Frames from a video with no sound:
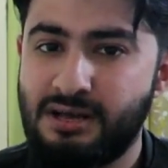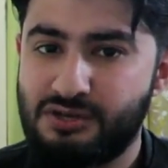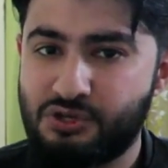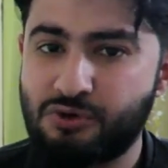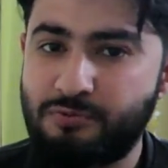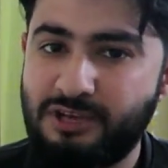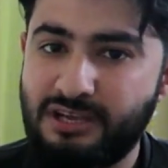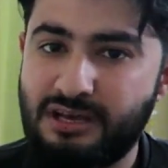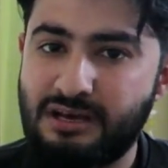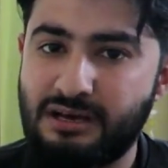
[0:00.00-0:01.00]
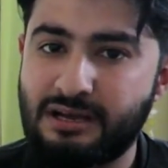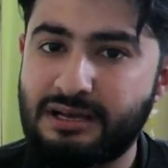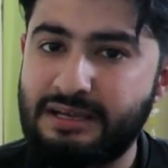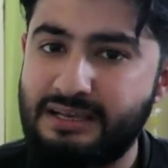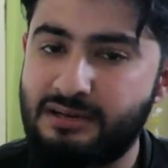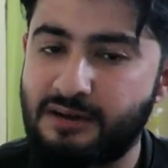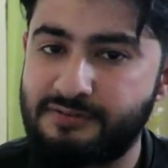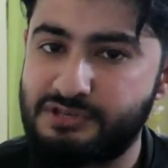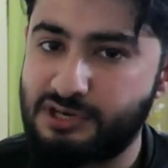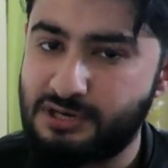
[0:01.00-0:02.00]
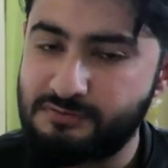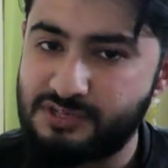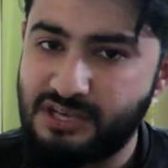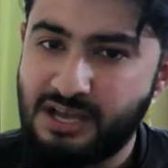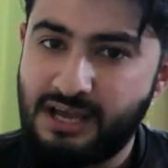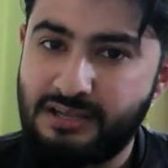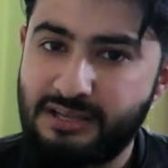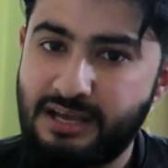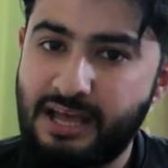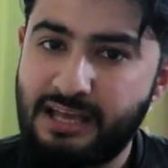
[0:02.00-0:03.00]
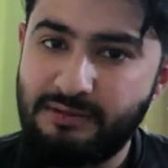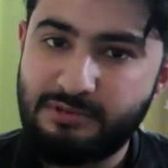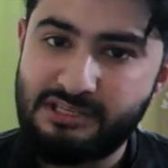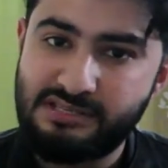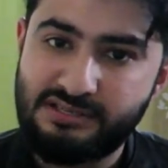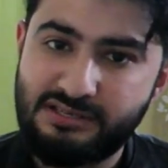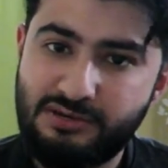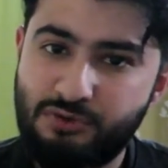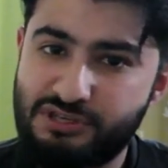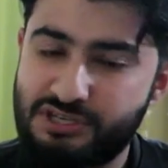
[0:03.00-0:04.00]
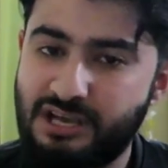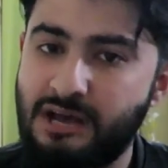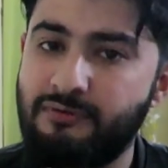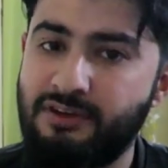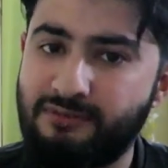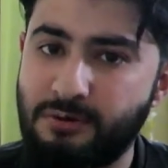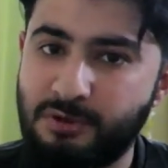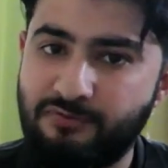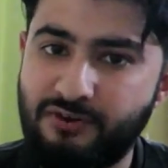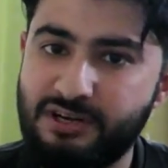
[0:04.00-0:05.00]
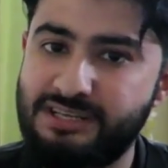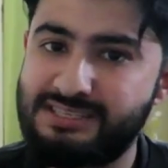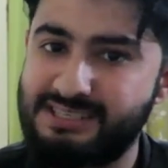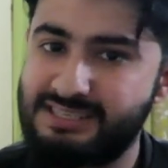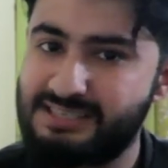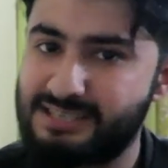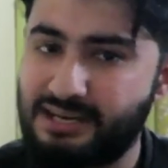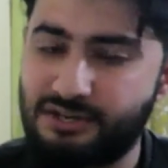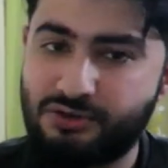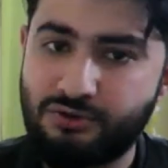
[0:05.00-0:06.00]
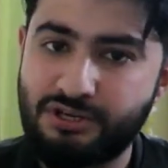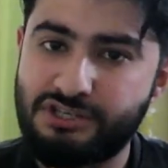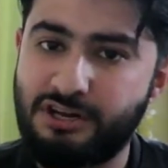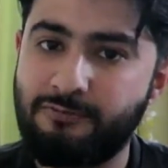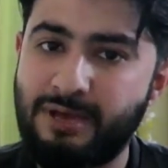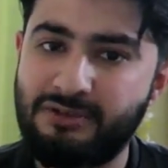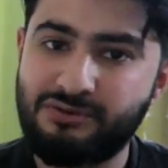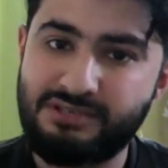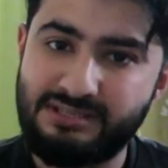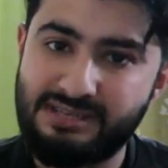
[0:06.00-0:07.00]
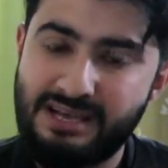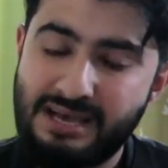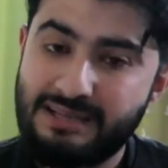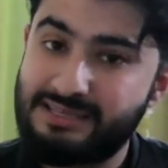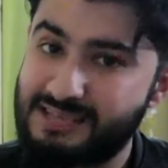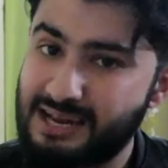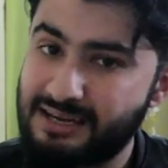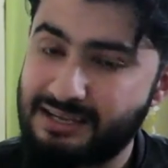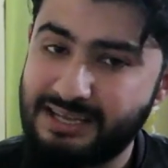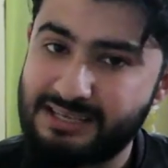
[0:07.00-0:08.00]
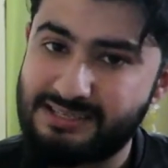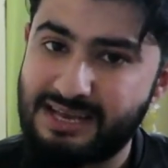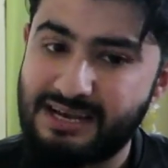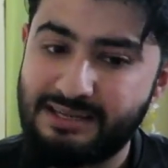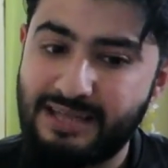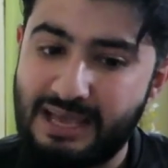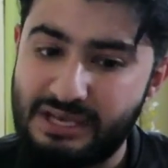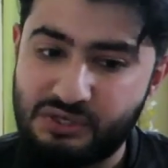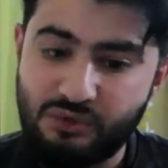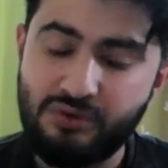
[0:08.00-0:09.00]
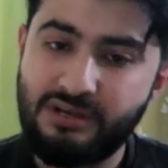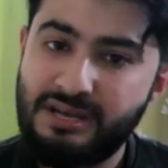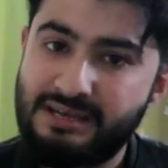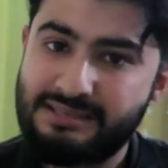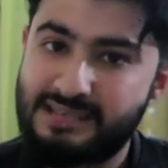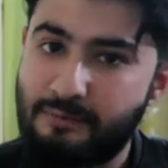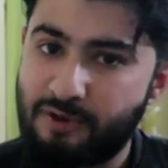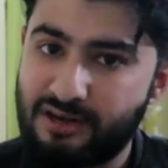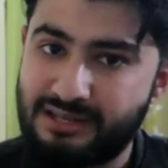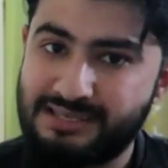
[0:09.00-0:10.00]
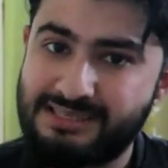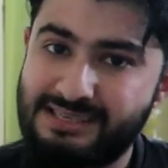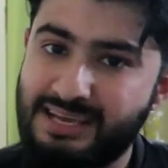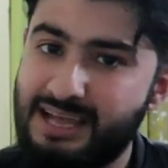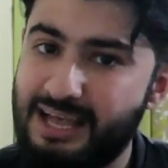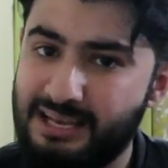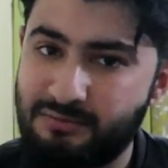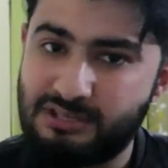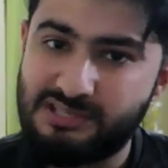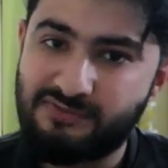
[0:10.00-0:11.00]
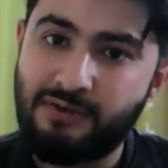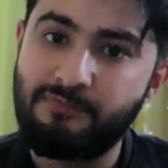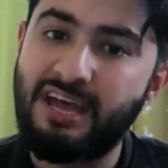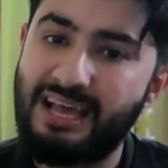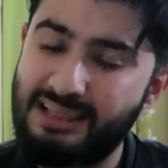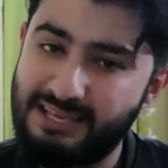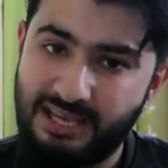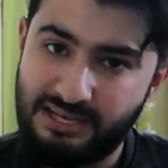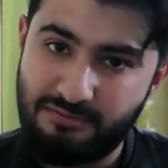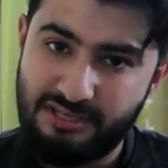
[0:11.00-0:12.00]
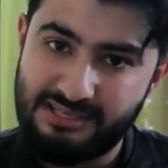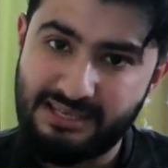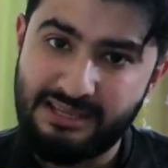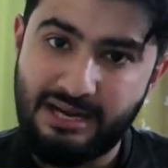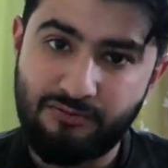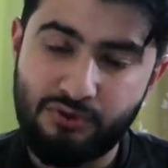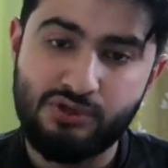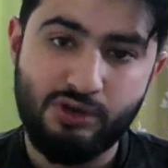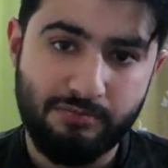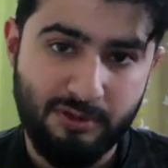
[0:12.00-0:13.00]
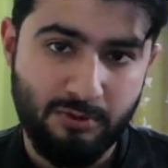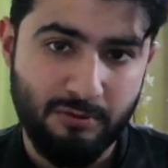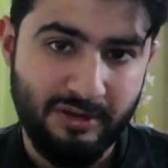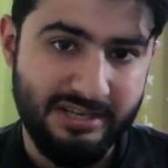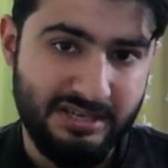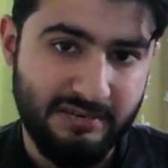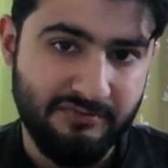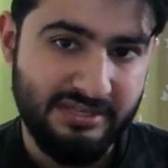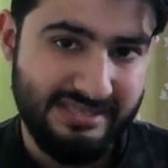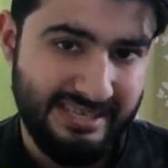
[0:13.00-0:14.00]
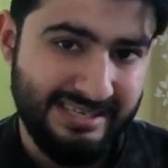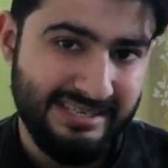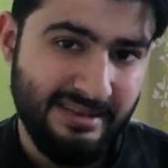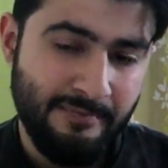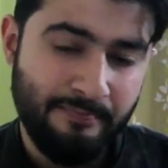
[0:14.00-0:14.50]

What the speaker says: should be cleaned of germs, and their animals would stay away from different diseases and introduction of pathogens. The second thing is that they should separate the sick animals from the healthy animals, and that would stop the propagation of disease.